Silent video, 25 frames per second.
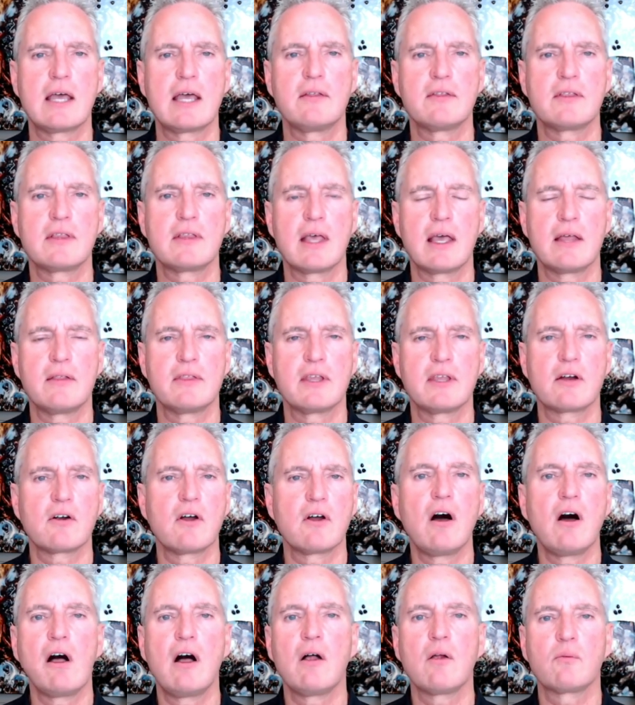and and
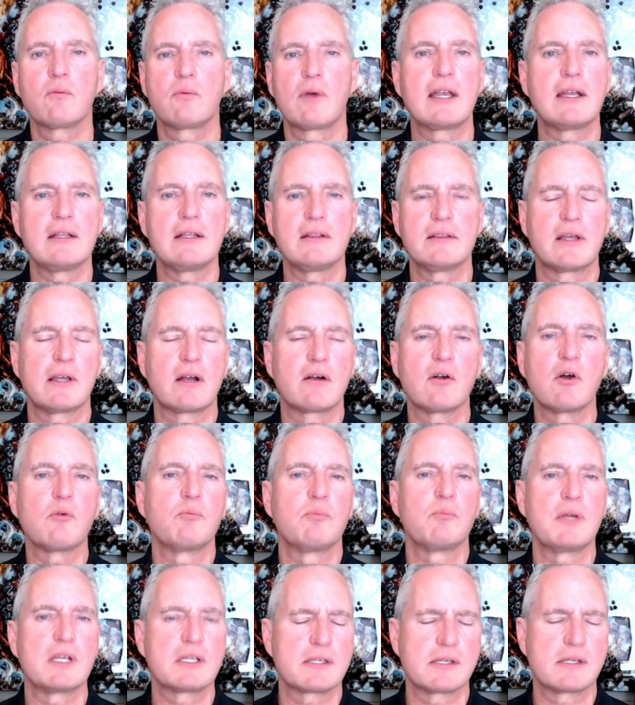they're all running their
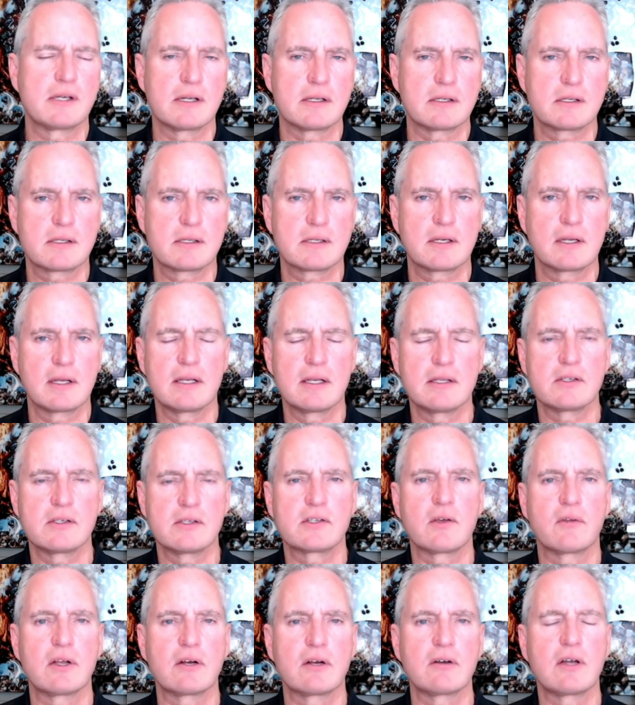own business and
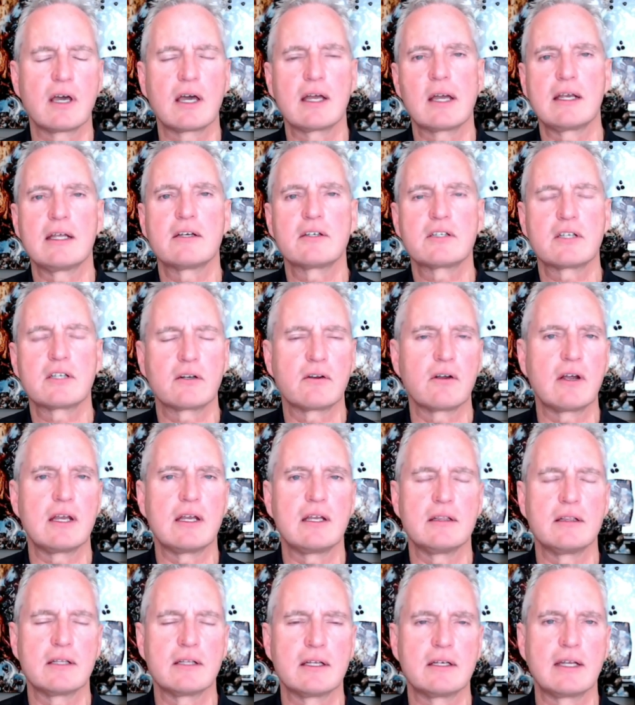so they're not
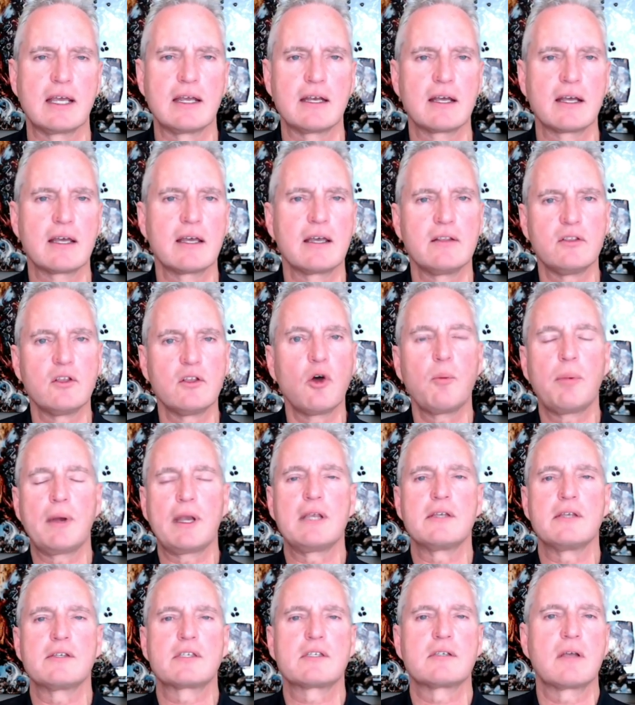integrating the data and
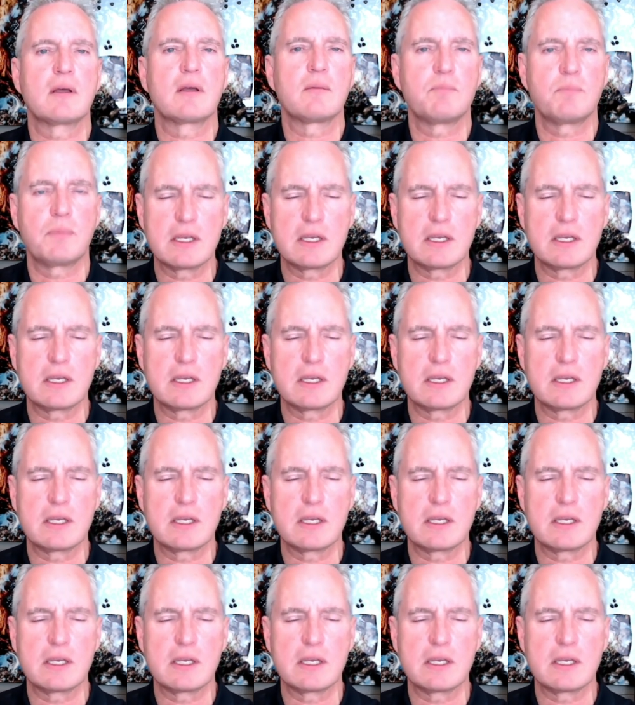nobody's